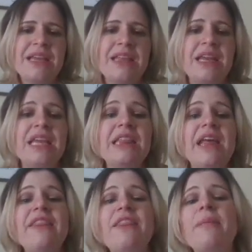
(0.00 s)
Then he
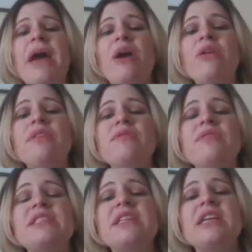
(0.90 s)
led them out of the
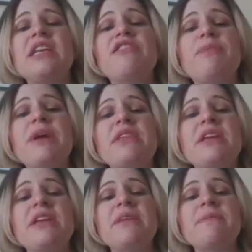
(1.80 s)
vicinity of
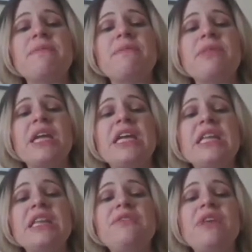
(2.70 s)
Bethany. He
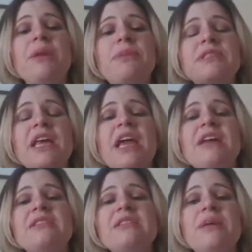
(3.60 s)
lifted up his
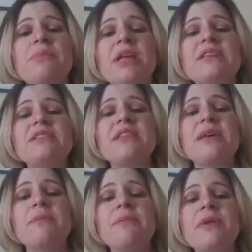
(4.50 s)
hands and blessed
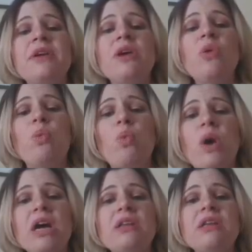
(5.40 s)
them.
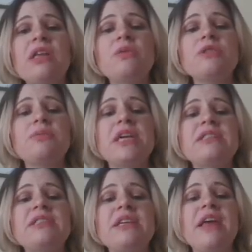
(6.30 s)
While he was
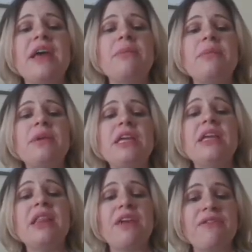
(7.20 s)
blessing them,
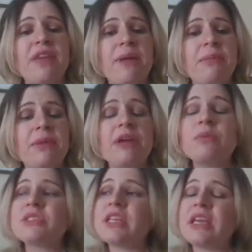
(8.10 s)
he left them and
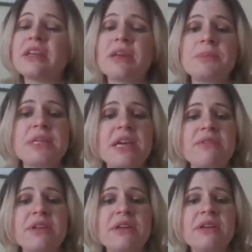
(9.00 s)
was taken up to
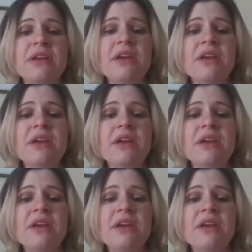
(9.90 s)
heaven.